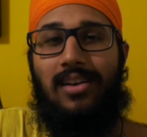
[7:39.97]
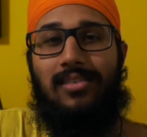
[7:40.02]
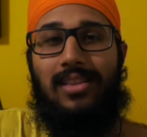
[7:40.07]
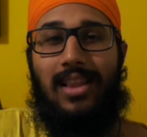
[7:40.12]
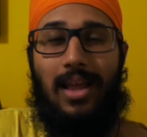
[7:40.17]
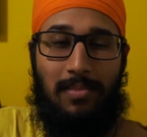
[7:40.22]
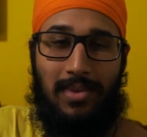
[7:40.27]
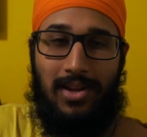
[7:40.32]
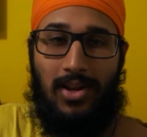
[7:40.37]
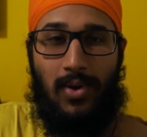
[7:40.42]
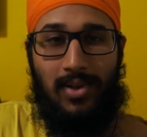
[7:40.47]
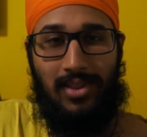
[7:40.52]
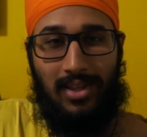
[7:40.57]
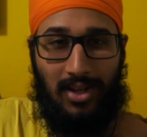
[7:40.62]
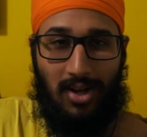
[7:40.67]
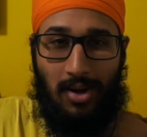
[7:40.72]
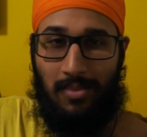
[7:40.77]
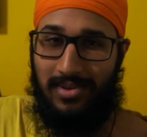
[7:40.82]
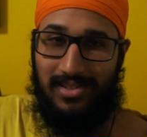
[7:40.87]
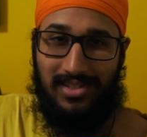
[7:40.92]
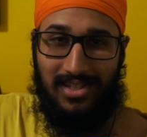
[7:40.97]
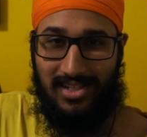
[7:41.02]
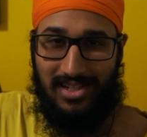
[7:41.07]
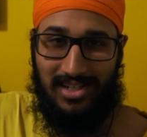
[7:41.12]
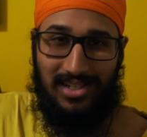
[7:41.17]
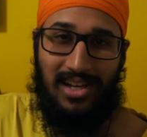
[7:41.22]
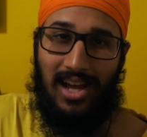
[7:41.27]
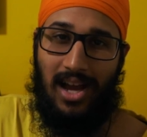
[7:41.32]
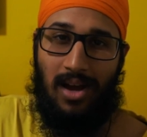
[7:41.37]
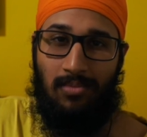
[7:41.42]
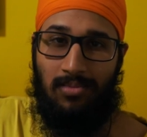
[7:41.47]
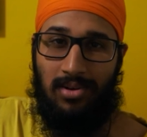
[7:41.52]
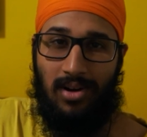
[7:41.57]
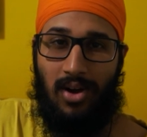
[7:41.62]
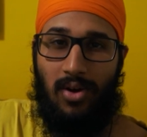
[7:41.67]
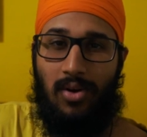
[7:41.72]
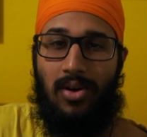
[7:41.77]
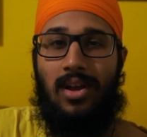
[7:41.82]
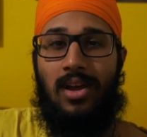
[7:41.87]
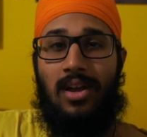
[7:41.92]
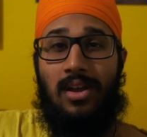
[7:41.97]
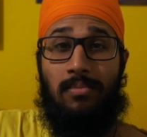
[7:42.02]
Let me know in the comment section down below.